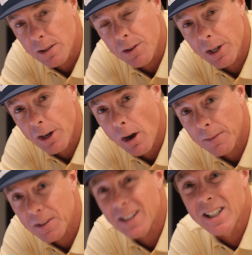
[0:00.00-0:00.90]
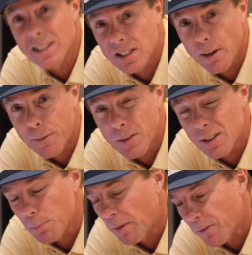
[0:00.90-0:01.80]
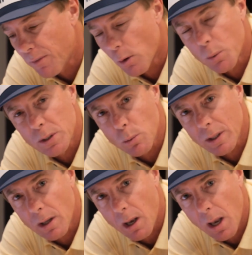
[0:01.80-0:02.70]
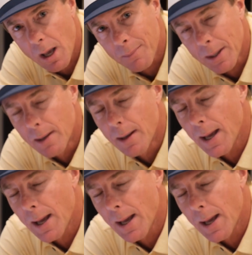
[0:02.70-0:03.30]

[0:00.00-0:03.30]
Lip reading: 3.5 degrees difference before we swing the club.